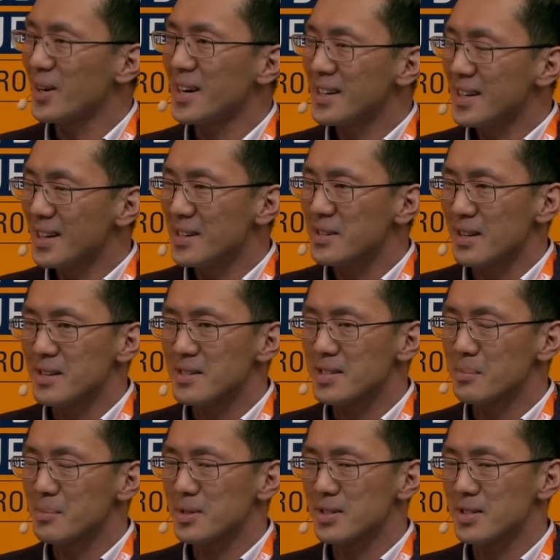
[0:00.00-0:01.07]
Yeah, in
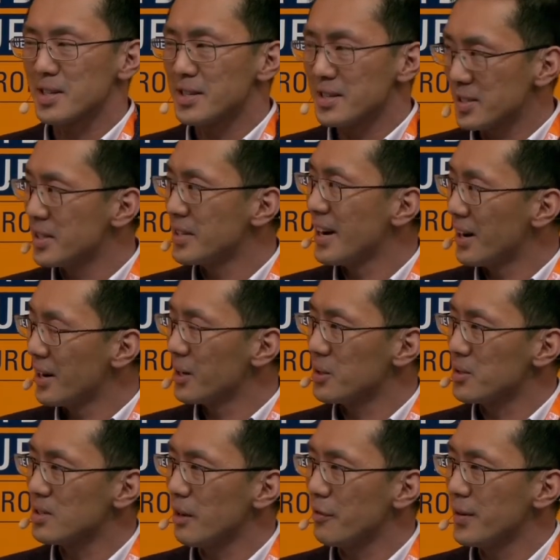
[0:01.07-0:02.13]
some scenarios,
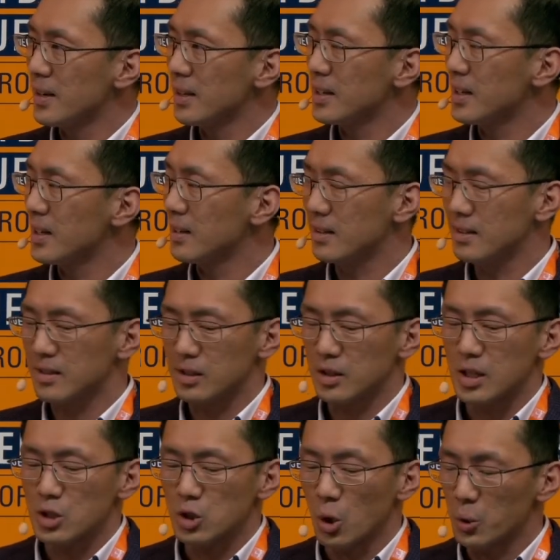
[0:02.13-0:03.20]
definitely
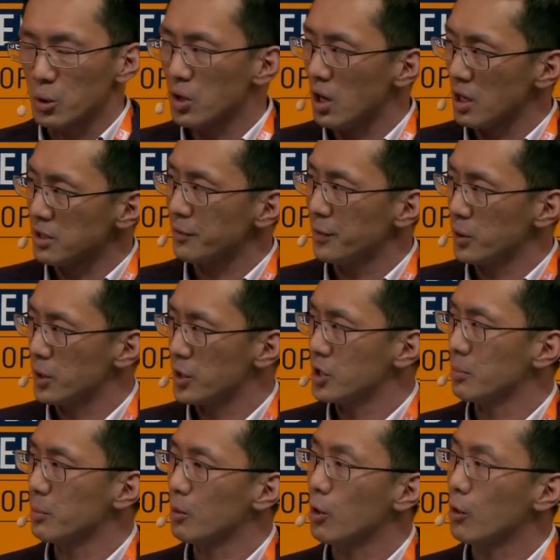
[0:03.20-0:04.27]
the total cost of ownership,
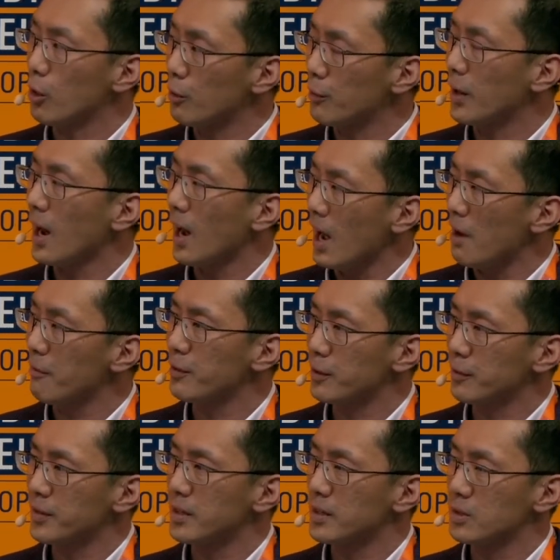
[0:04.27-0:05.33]
over half
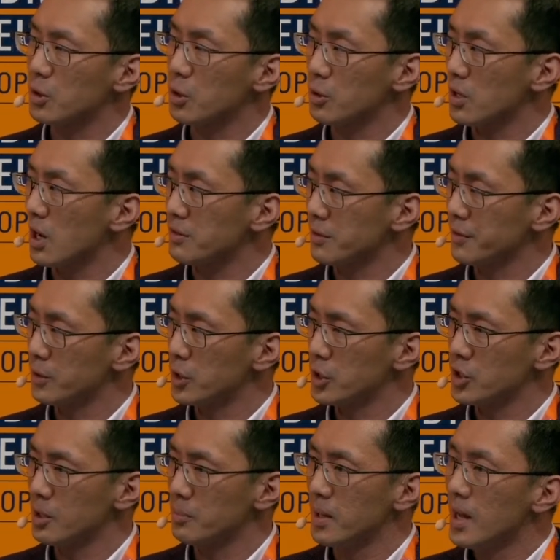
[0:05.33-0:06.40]
of the total cost of
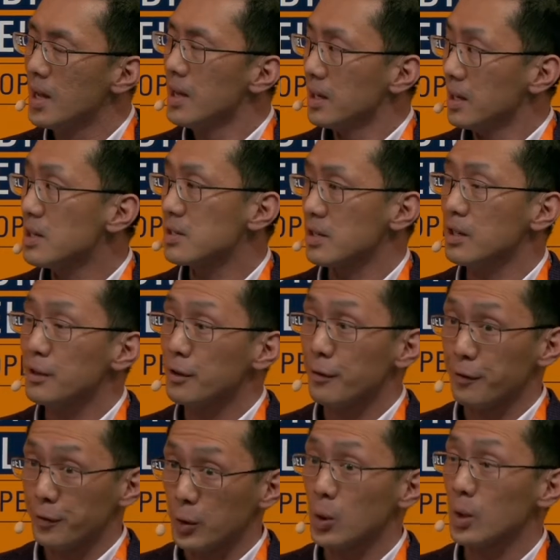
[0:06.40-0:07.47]
ownership is in the
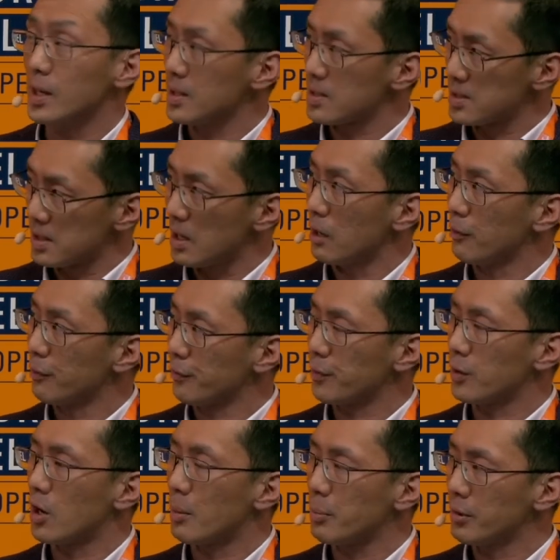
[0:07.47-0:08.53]
fuel itself
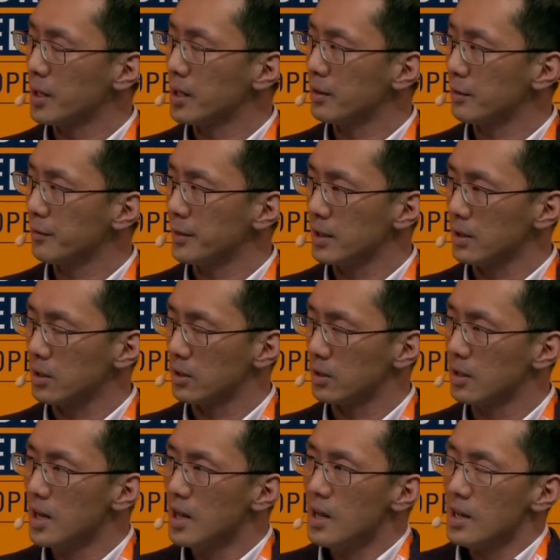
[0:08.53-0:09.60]
for operating the vehicle.
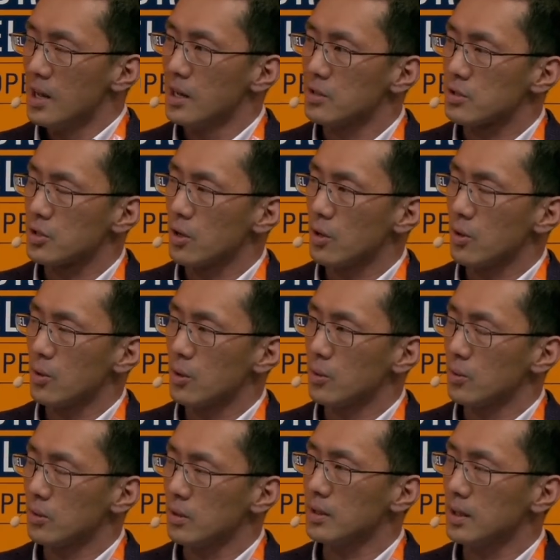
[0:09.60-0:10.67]
And
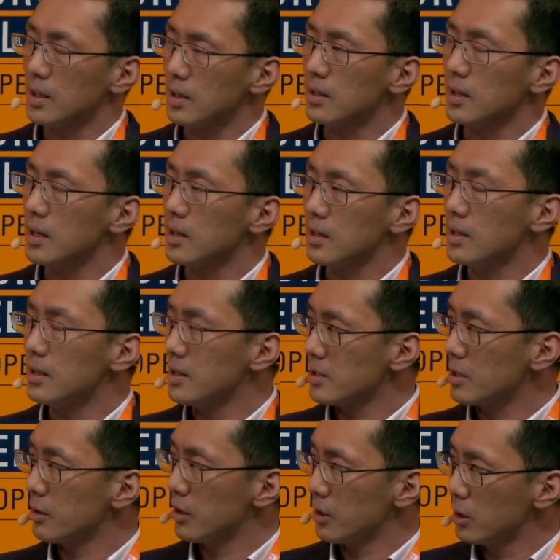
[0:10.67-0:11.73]
so it is
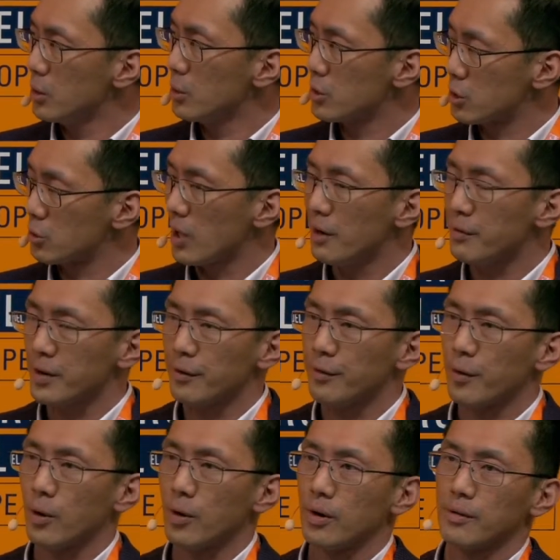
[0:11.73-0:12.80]
a huge driver.
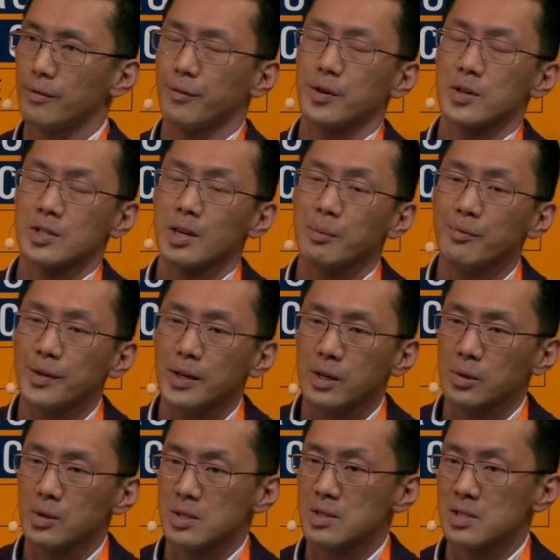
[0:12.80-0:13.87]
For some
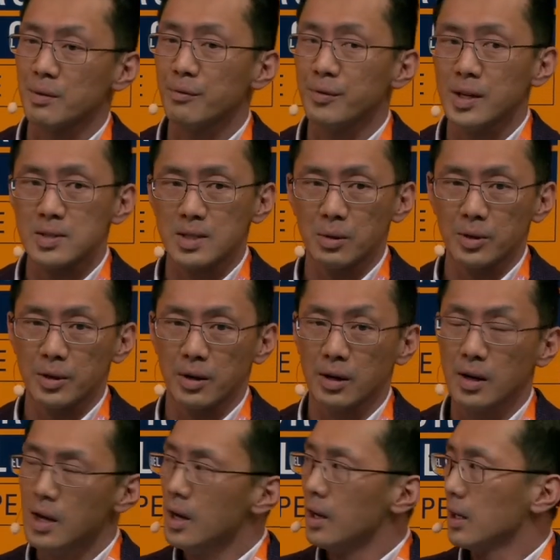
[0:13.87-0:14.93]
vehicles and some fleets out there,
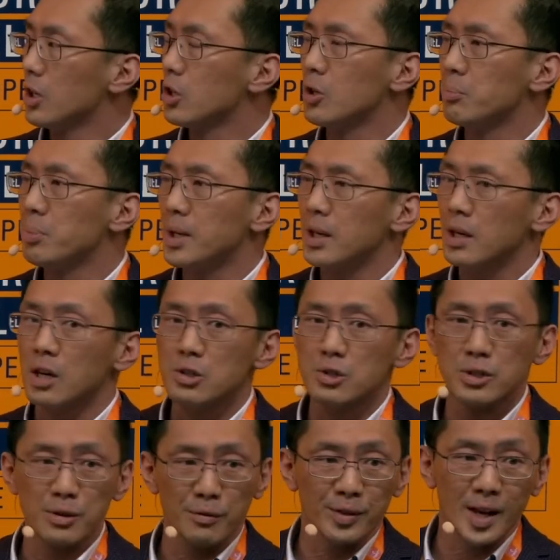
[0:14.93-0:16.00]
it could be
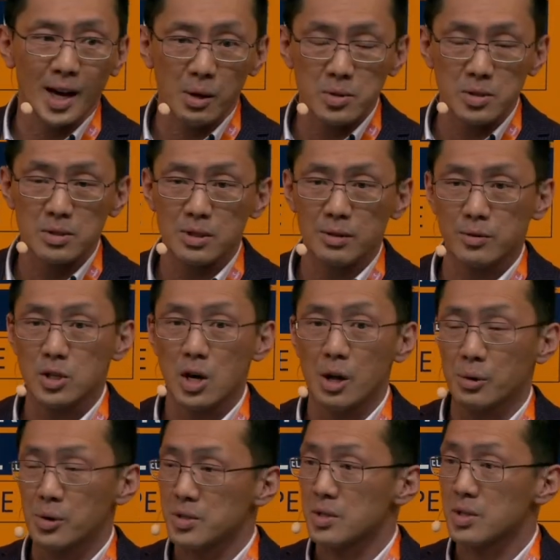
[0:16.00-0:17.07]
hundreds of thousands of
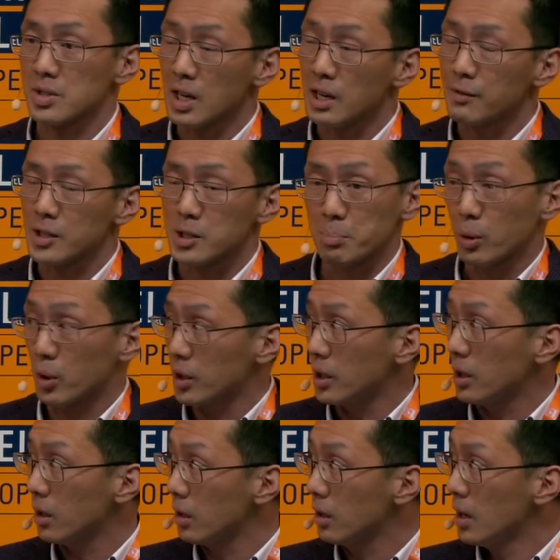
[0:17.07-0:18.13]
dollars in savings per
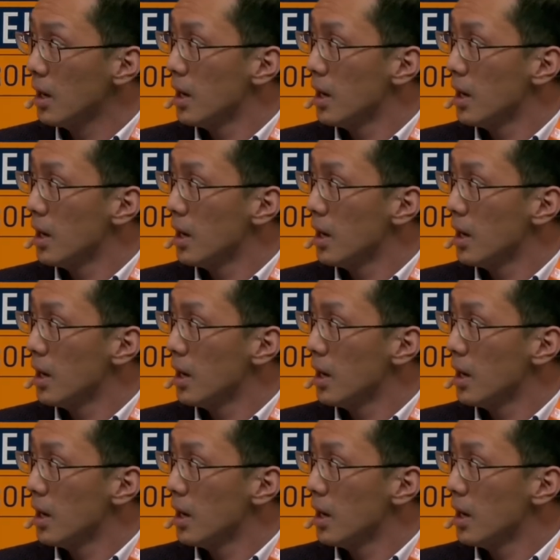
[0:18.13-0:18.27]
year.